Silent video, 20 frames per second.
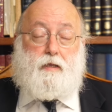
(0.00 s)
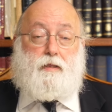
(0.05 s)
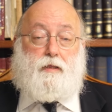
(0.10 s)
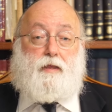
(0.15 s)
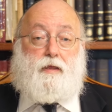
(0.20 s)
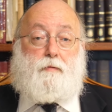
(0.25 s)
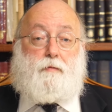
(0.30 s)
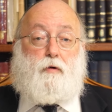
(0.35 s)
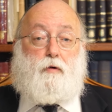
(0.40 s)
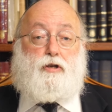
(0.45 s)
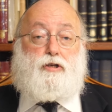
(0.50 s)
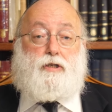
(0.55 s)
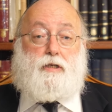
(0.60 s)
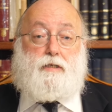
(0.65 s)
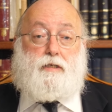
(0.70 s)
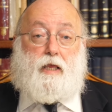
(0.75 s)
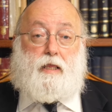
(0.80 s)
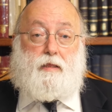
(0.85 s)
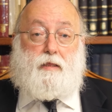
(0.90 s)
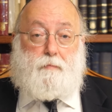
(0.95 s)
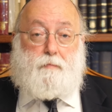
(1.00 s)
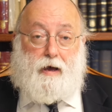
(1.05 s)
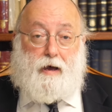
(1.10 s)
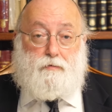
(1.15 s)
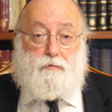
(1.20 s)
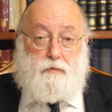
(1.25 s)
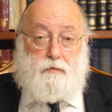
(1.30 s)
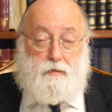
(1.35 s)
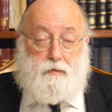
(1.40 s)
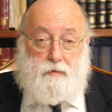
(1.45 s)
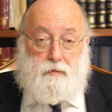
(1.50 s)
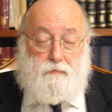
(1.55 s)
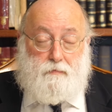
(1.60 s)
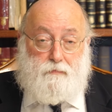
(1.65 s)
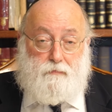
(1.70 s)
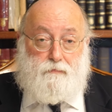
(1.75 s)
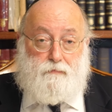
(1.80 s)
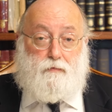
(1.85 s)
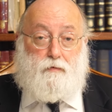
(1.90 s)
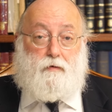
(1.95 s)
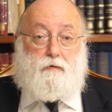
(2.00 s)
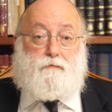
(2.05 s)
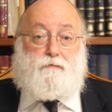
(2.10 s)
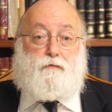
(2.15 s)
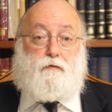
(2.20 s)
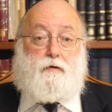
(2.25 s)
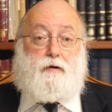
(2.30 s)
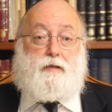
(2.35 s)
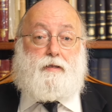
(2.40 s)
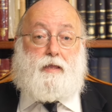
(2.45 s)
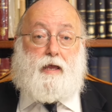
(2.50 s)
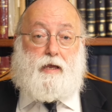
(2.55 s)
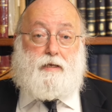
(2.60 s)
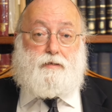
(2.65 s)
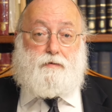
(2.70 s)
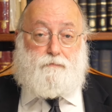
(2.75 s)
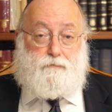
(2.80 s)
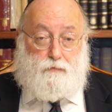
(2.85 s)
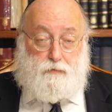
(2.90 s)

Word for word: Then Moshe is on the mountain for 40 days and